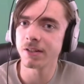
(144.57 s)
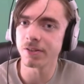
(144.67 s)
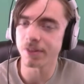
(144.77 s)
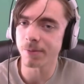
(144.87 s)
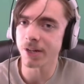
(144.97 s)

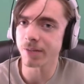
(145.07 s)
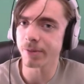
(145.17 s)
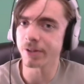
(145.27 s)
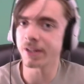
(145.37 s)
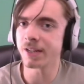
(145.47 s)
there's a
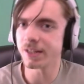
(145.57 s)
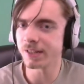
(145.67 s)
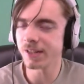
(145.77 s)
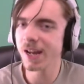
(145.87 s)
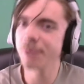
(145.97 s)
possibility
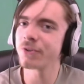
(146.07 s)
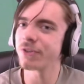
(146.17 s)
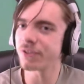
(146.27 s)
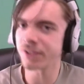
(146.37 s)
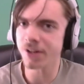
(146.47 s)
his
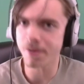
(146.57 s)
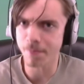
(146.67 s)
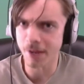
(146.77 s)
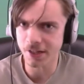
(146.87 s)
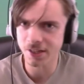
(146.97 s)
neighbors
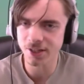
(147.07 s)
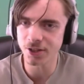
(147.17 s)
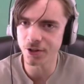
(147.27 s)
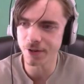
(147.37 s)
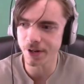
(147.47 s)
may
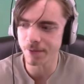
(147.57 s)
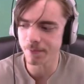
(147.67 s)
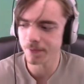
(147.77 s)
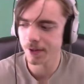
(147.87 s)
sue him,